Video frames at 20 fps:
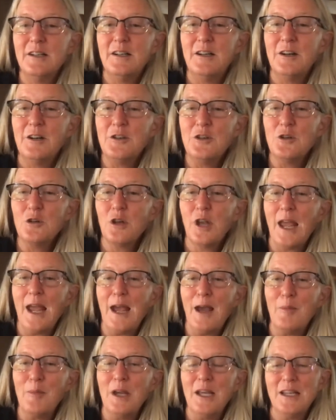on your
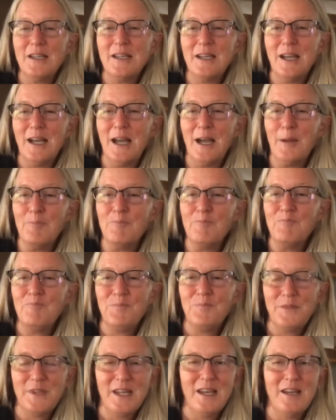lab.
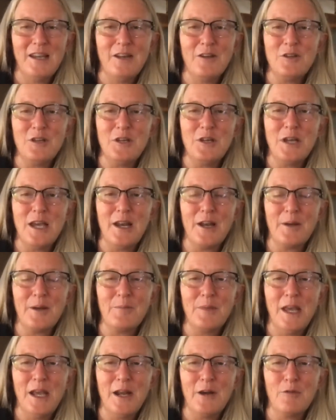I know you had a
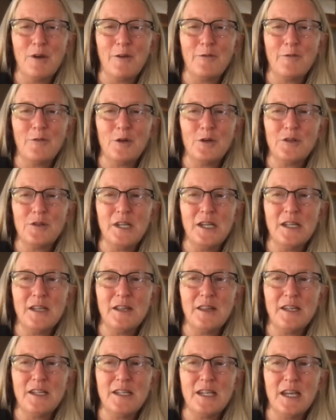rough road at the end
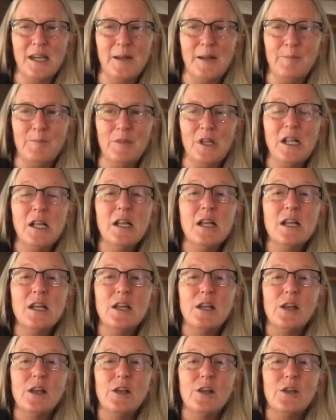of the day.
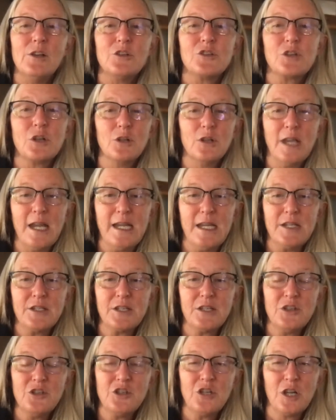So ladies
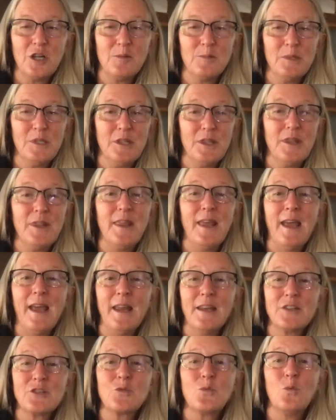and gentlemen,
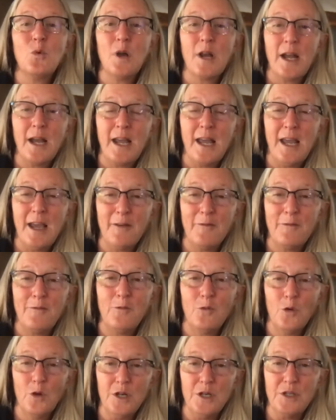that's what I have
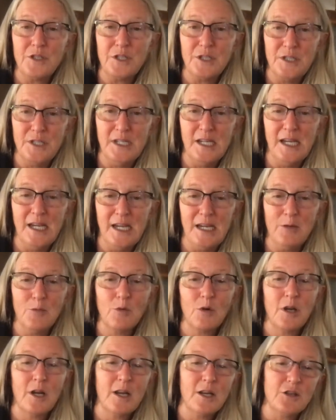for you today.
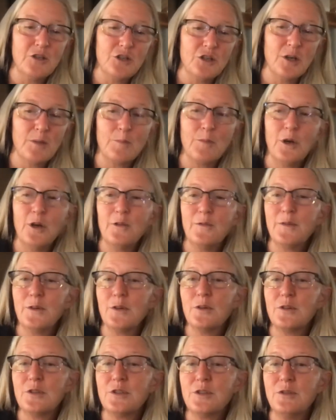We're gonna jump
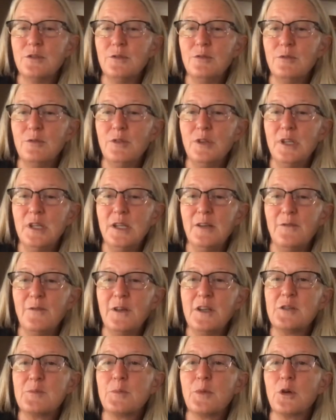over to the
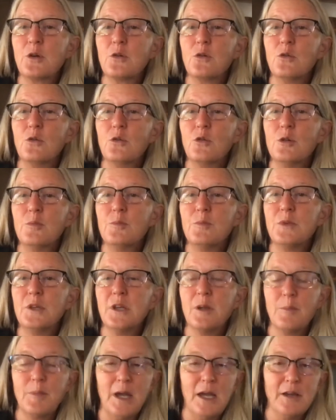Facebook group
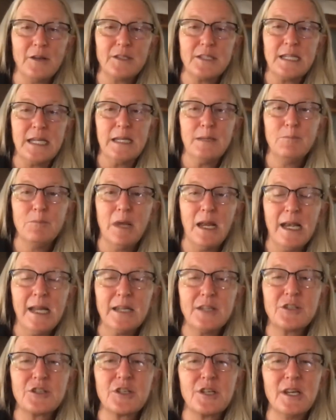in about 10
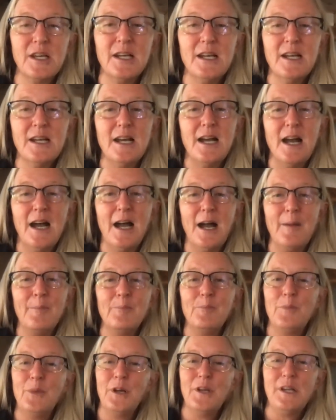minutes.
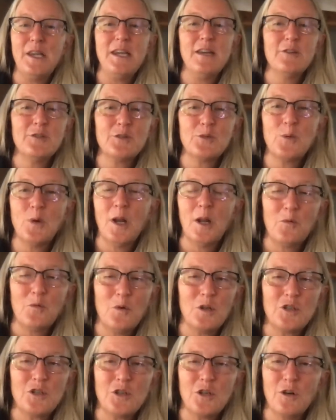But here's what I
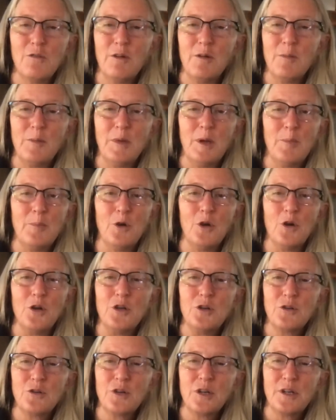want you to remember.
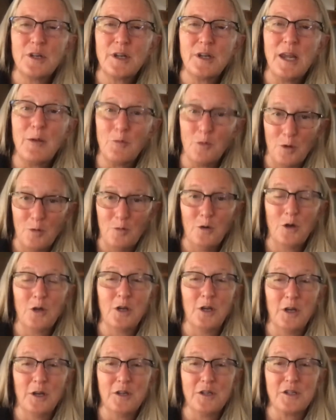You're gonna, and what we're
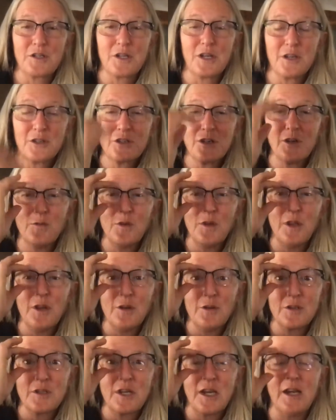gonna discuss over
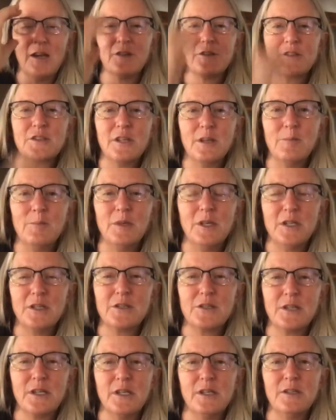there is calcium,
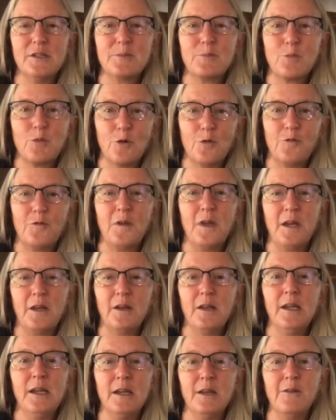because it is
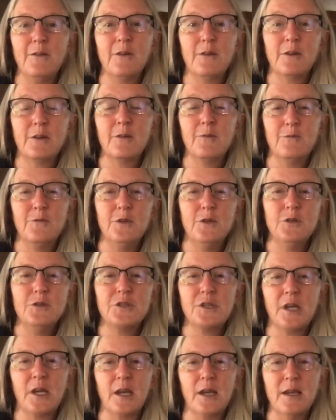profoundly and
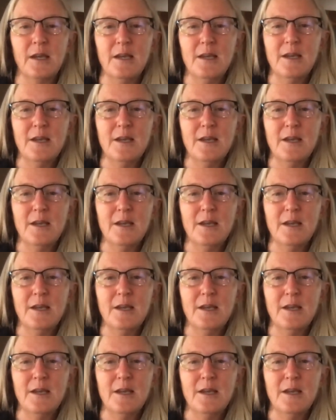confusing